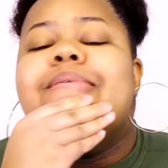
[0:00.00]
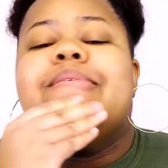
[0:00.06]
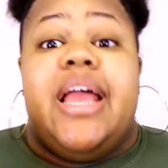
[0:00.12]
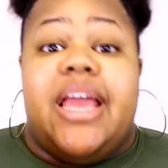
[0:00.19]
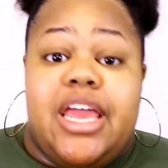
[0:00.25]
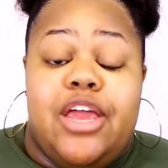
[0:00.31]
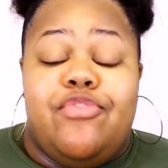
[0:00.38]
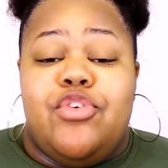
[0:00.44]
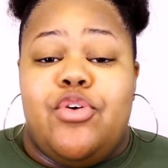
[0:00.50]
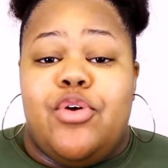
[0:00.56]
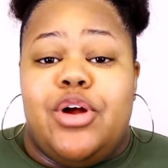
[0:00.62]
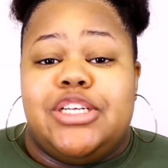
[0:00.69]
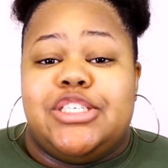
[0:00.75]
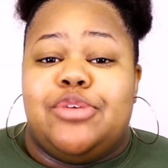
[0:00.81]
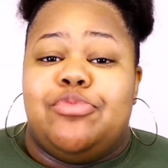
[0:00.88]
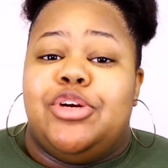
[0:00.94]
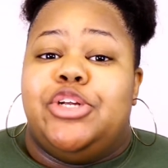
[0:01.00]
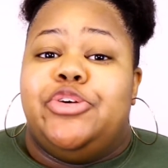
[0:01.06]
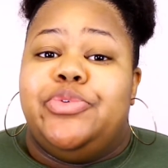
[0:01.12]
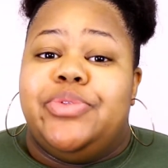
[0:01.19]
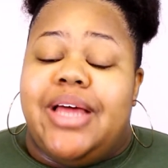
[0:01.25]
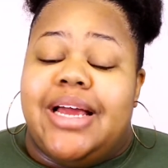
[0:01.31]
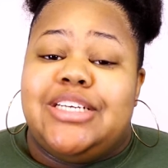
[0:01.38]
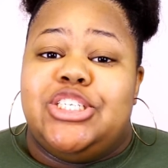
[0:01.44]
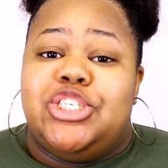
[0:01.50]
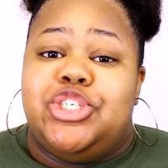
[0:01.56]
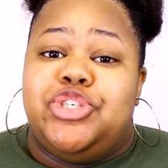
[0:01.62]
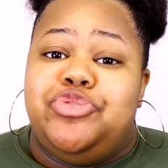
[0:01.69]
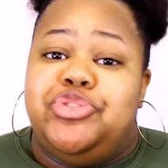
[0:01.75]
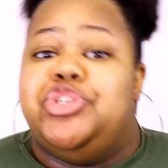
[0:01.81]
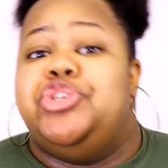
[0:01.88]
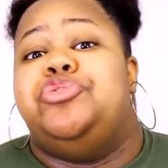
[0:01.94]
If you are someone who likes to
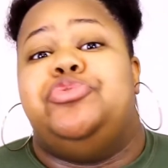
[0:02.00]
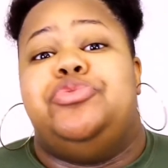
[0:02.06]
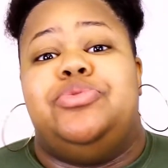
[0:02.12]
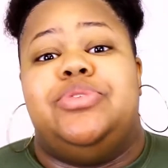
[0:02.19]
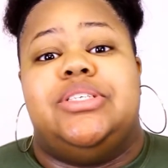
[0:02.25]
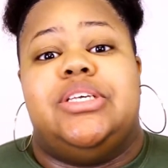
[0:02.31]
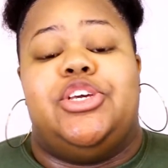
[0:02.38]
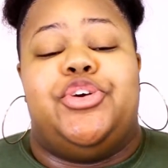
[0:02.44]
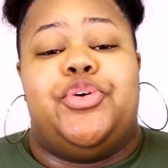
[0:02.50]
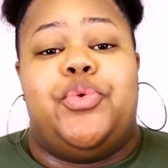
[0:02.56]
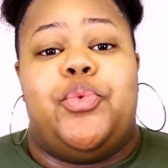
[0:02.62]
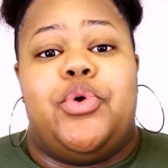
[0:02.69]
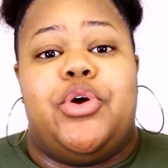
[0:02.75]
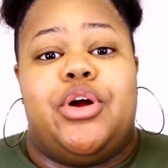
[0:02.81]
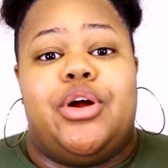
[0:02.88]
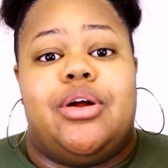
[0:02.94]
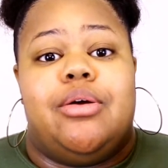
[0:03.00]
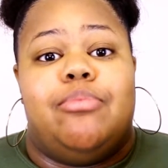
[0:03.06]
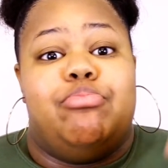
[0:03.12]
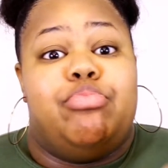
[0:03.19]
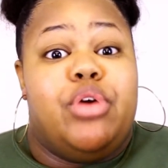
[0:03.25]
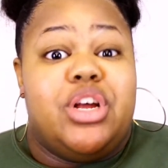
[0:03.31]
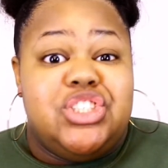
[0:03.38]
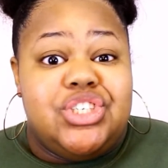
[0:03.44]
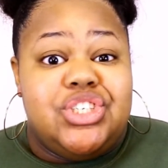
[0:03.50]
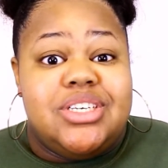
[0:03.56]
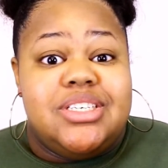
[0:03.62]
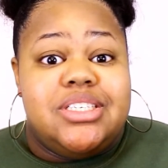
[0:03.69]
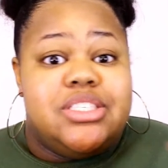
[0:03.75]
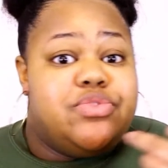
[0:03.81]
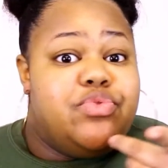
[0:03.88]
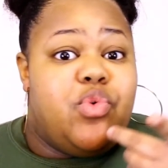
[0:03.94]
use your
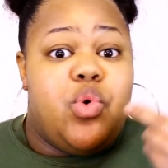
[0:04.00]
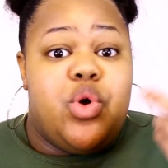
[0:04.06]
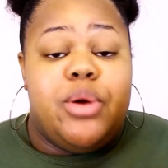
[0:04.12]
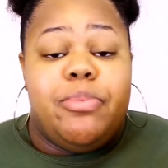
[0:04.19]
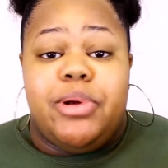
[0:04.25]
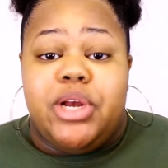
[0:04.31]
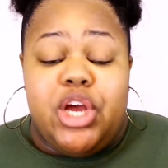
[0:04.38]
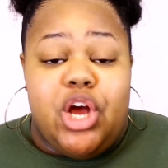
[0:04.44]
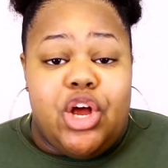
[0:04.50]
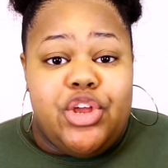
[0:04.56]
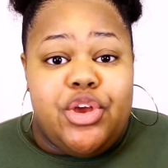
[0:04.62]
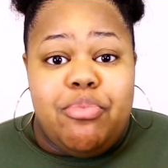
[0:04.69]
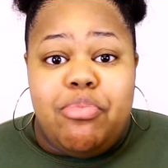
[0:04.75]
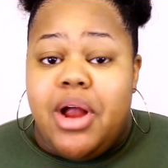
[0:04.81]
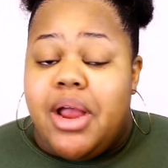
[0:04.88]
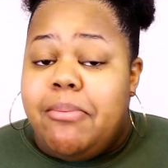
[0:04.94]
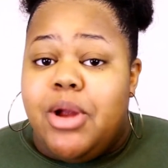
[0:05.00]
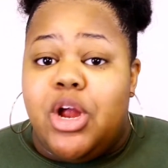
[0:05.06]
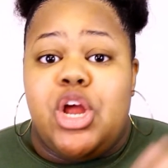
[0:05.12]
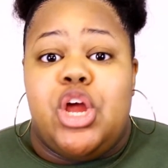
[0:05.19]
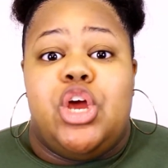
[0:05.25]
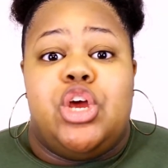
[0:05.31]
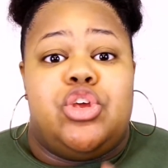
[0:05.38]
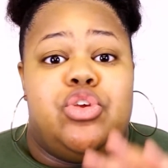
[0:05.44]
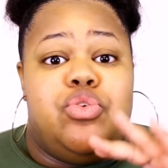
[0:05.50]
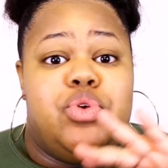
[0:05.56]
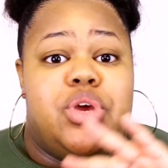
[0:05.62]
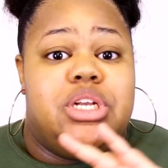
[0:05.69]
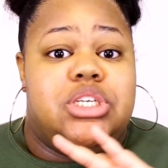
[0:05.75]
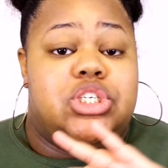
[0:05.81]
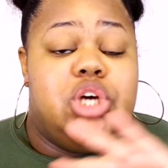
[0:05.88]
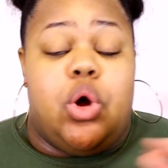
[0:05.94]
brushes for putting on your primer, you
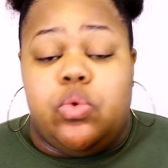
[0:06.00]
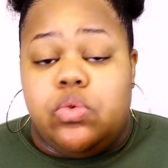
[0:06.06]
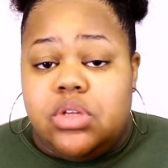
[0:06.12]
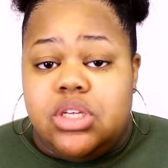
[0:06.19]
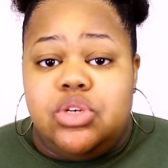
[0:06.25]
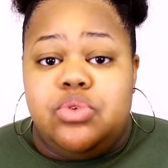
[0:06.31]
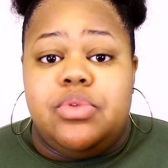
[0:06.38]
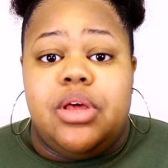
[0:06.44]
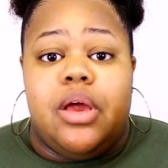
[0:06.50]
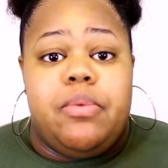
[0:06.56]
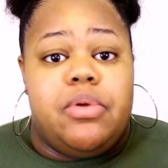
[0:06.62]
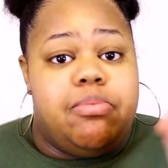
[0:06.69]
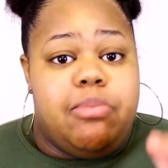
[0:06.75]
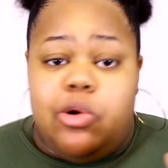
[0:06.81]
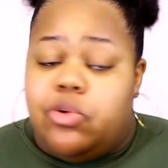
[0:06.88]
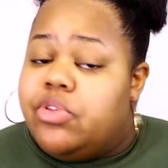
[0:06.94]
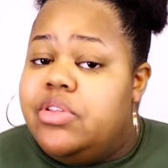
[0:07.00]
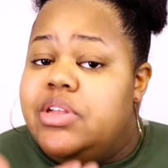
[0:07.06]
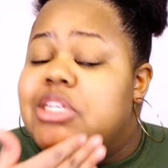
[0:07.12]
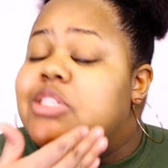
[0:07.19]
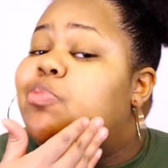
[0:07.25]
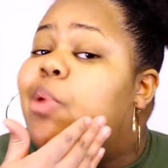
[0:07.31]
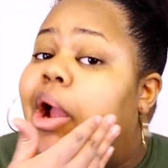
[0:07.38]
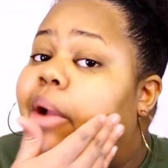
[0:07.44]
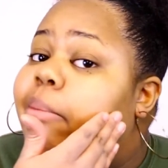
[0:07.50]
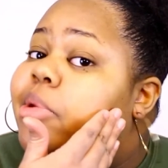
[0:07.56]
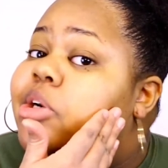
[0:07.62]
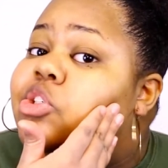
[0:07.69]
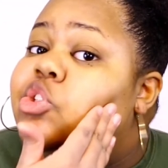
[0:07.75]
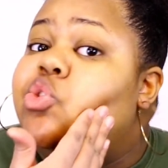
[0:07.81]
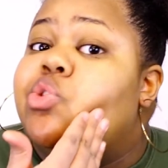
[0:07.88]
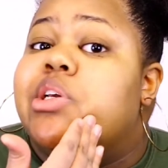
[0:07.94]
can totally do that with both of these
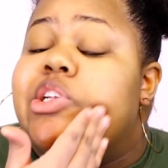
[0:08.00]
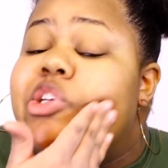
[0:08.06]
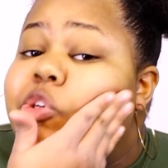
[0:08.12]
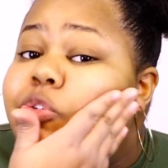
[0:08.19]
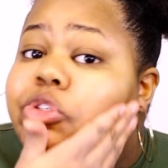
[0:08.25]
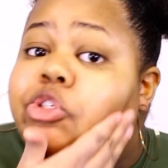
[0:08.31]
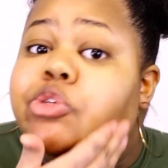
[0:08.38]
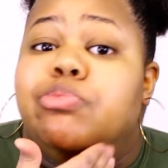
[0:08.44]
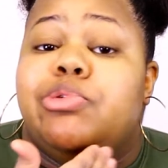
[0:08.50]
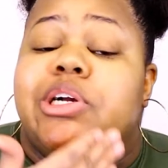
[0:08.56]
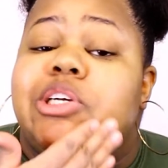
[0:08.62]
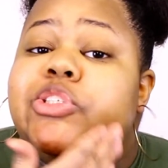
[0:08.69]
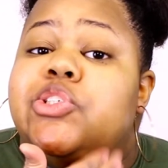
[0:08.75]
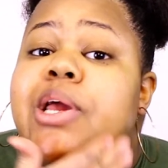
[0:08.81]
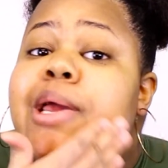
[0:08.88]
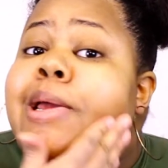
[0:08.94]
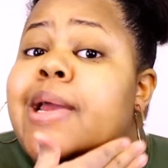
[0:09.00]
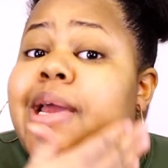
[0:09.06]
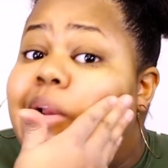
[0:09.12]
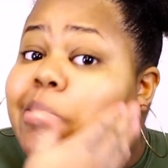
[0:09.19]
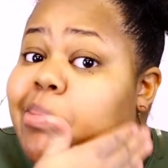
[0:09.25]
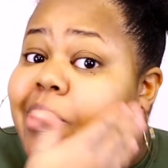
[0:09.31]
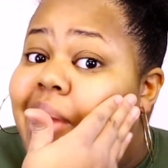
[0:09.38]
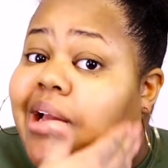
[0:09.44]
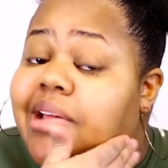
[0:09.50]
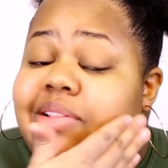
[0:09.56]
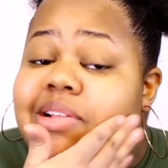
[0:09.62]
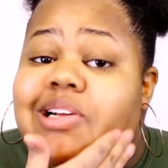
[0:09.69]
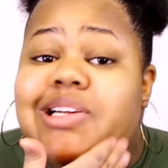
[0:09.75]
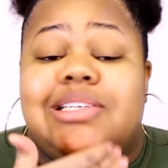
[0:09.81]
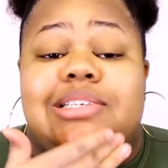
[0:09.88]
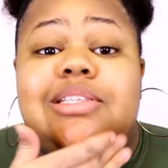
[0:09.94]
primers. You can use your brush and apply
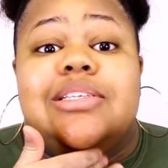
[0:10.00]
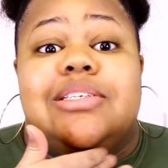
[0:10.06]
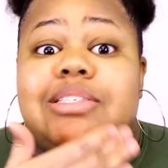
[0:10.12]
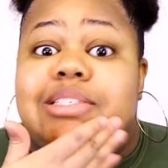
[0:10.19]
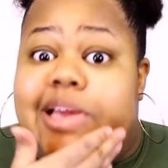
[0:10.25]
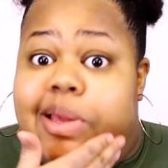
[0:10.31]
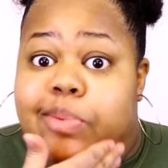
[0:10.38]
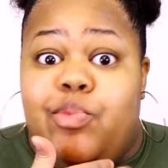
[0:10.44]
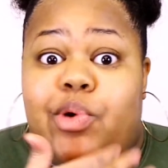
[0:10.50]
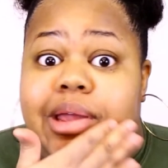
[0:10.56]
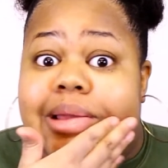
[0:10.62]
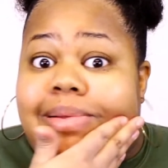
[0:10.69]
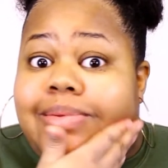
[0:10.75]
these the same way.